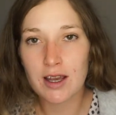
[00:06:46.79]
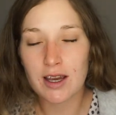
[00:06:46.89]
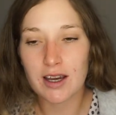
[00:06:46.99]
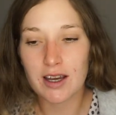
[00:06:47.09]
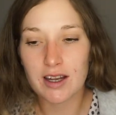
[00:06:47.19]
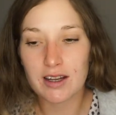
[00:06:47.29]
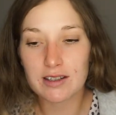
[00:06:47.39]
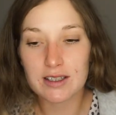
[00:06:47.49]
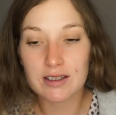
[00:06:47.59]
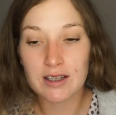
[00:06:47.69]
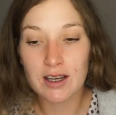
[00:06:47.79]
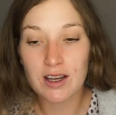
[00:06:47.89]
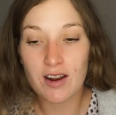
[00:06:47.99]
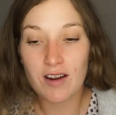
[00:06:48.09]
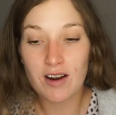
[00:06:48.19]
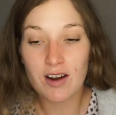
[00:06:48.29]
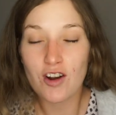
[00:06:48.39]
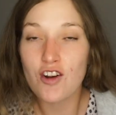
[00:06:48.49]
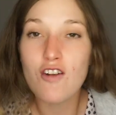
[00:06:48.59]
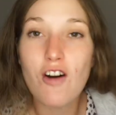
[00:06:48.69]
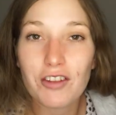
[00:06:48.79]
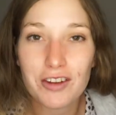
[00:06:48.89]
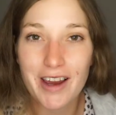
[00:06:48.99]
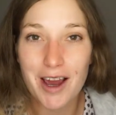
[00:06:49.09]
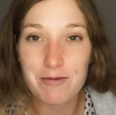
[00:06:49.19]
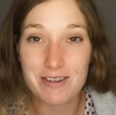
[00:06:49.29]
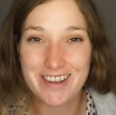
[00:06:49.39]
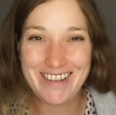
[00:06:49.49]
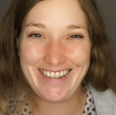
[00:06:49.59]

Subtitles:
And nothing happened.